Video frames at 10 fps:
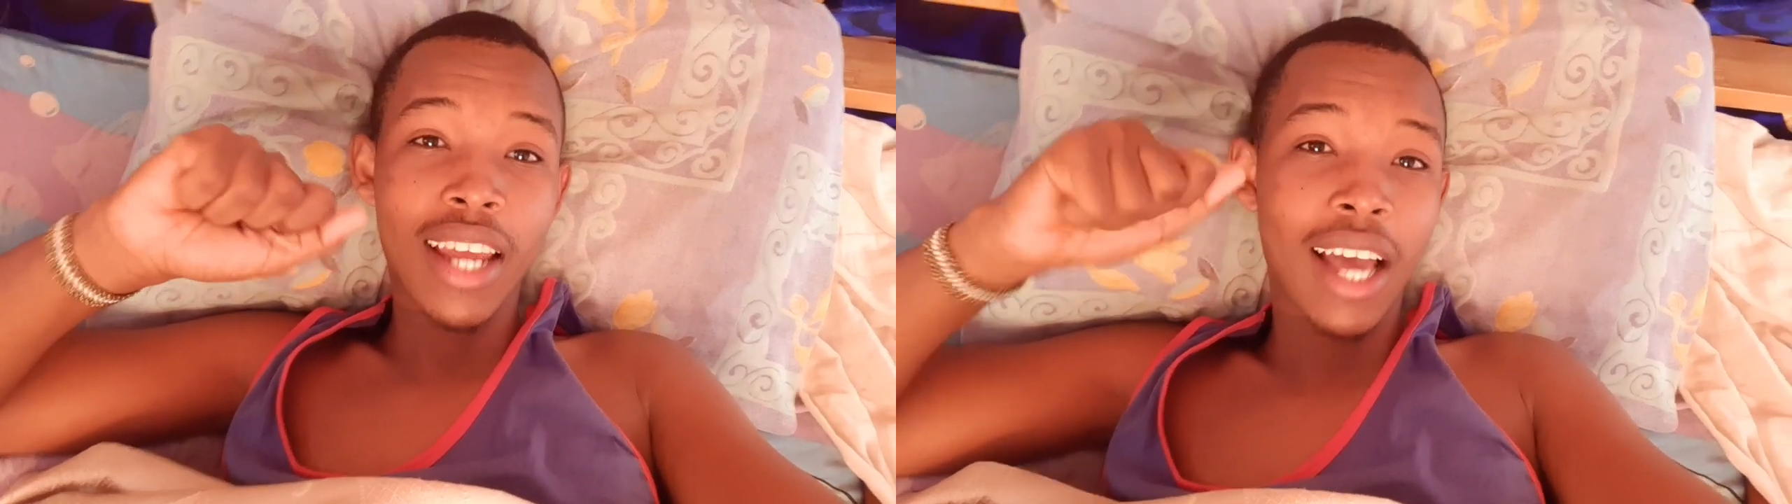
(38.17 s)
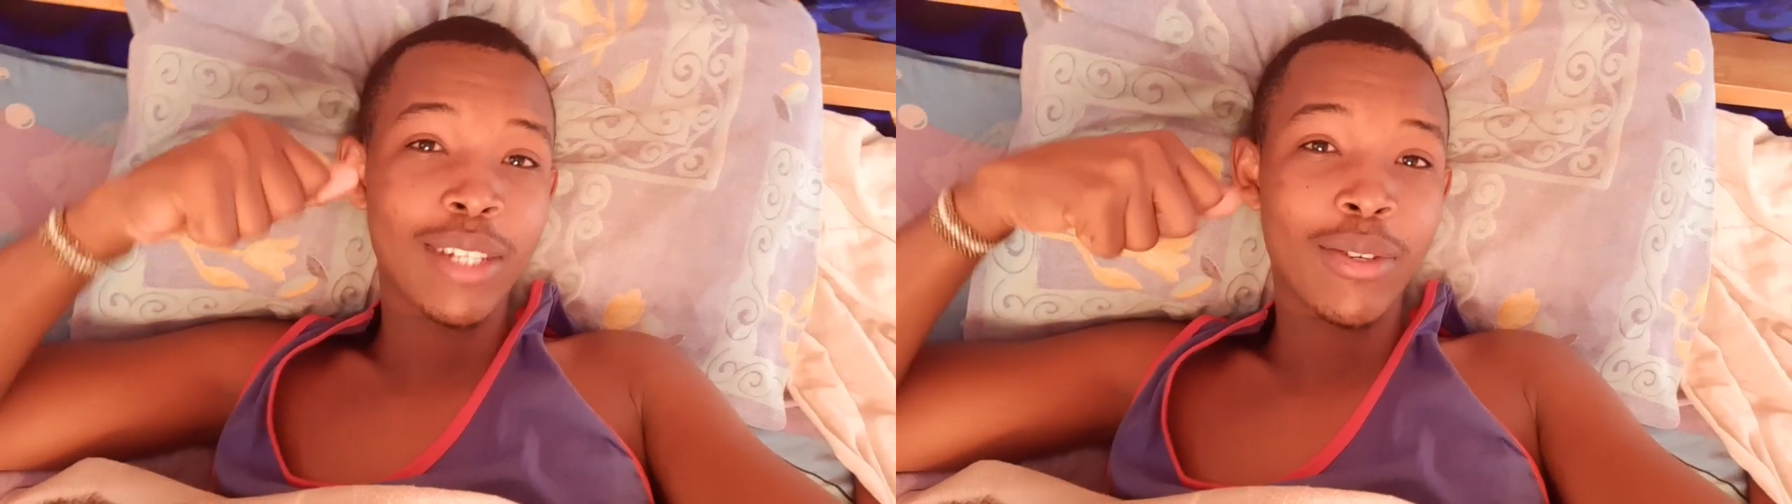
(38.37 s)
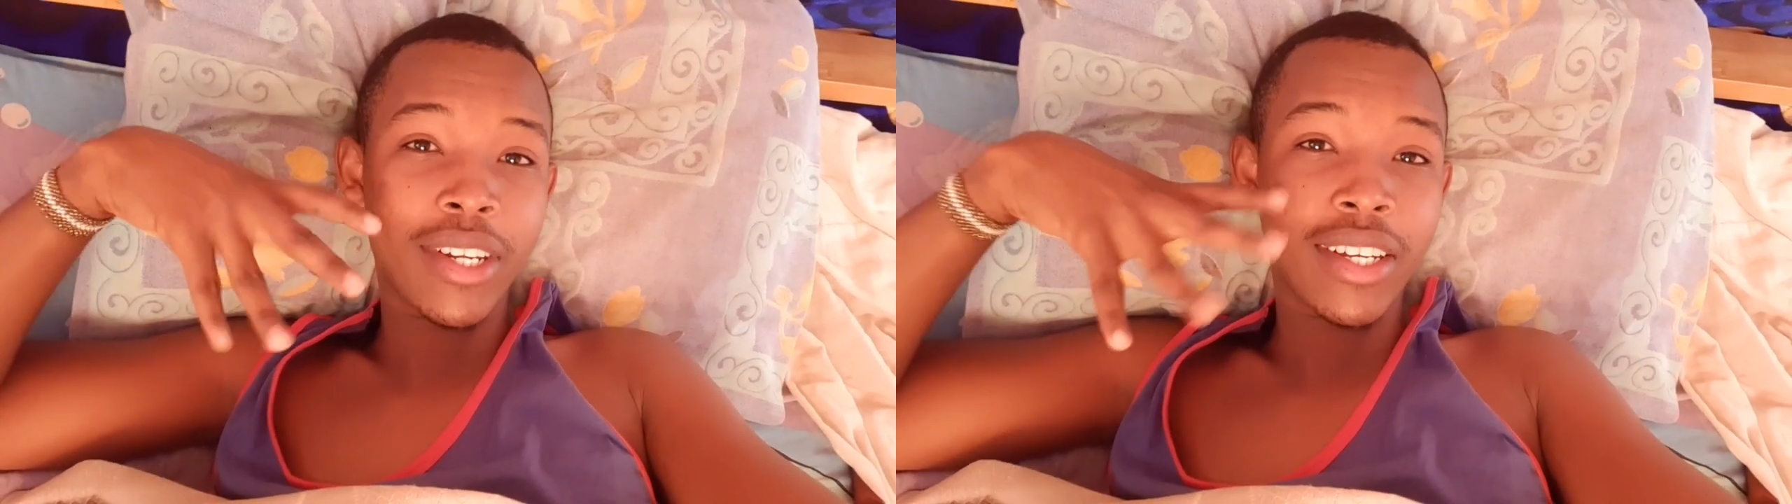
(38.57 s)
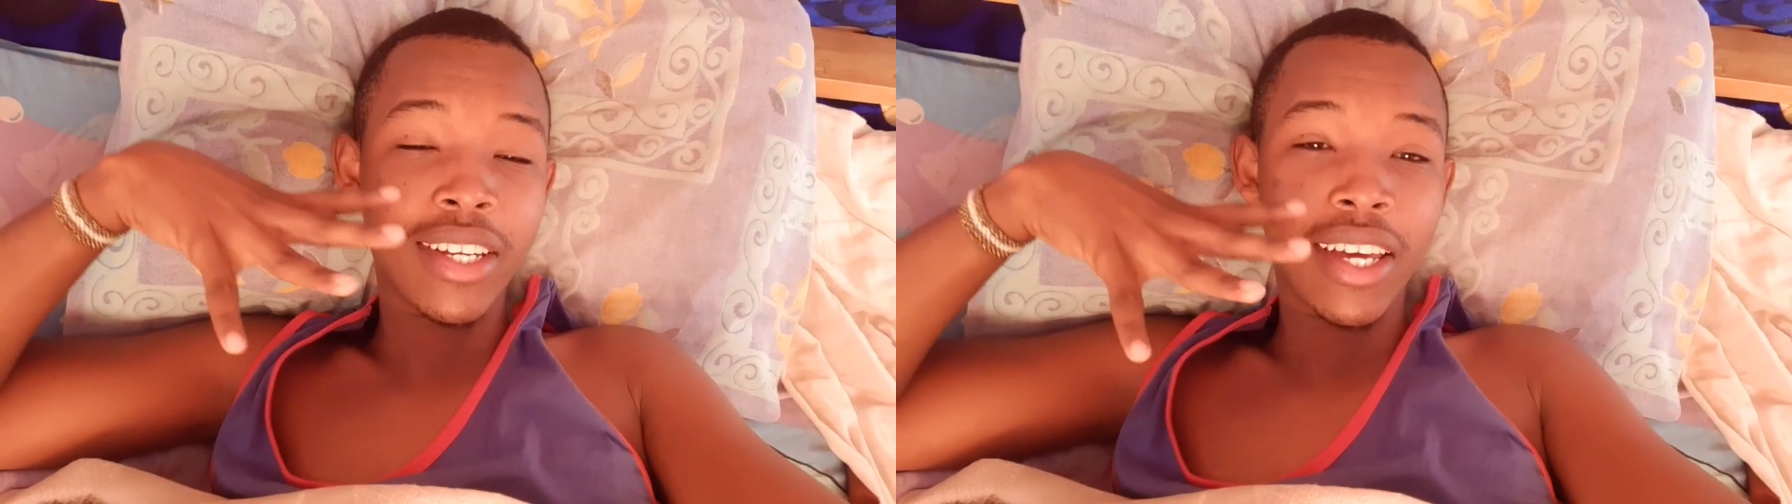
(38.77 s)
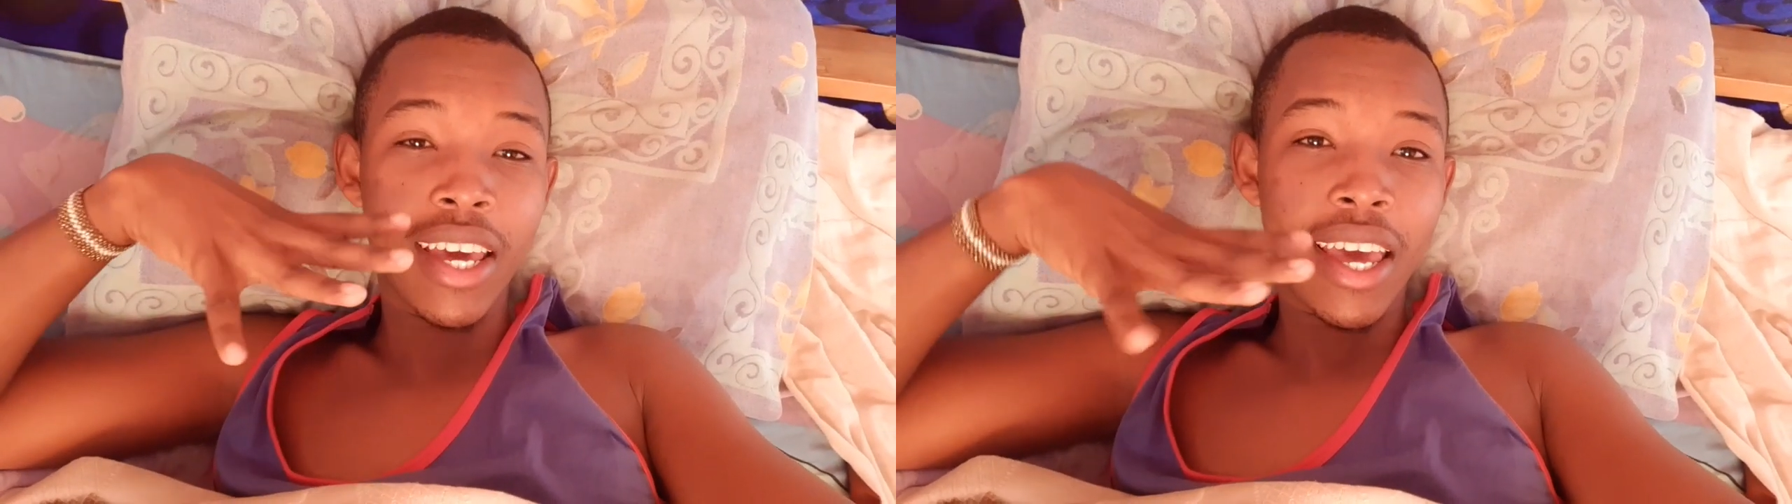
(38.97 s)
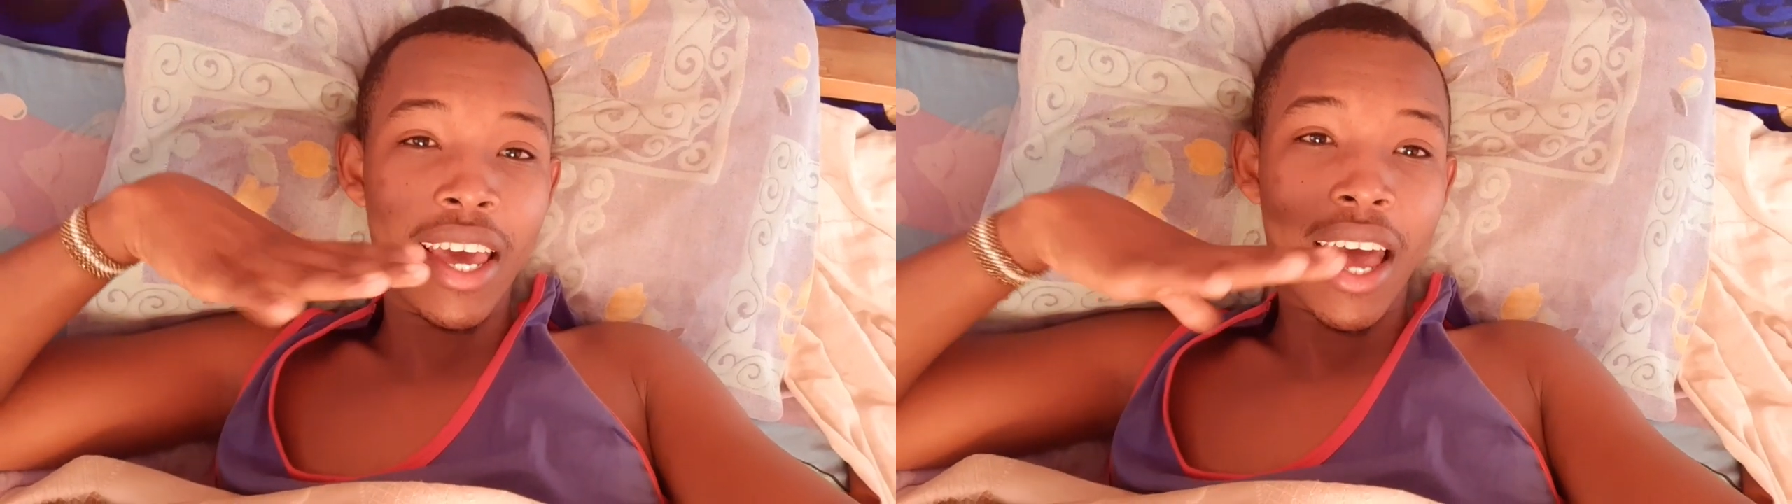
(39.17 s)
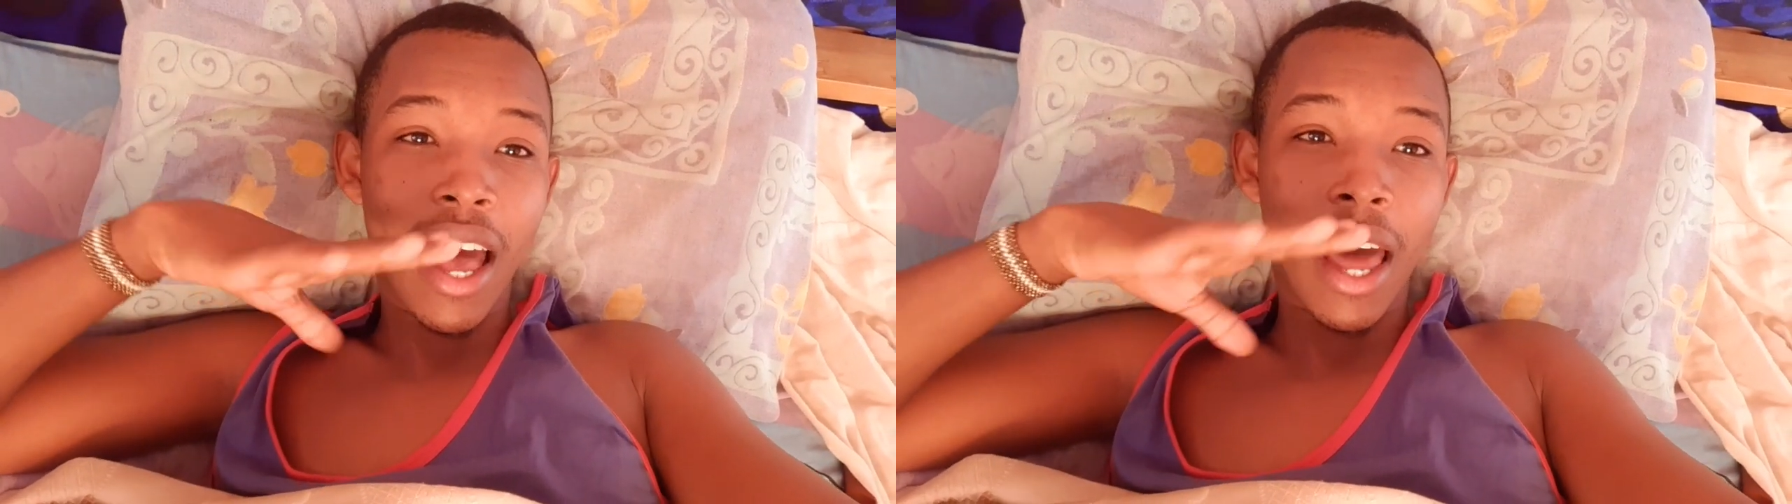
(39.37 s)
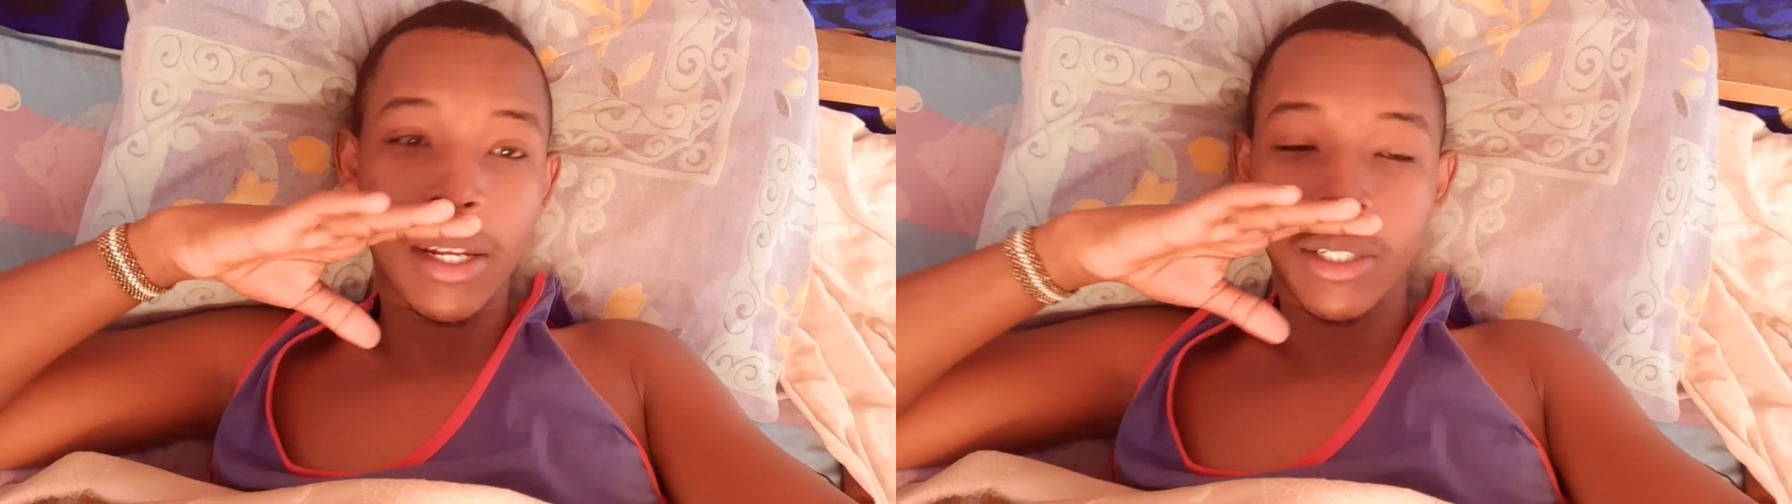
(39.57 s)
Actually, I'll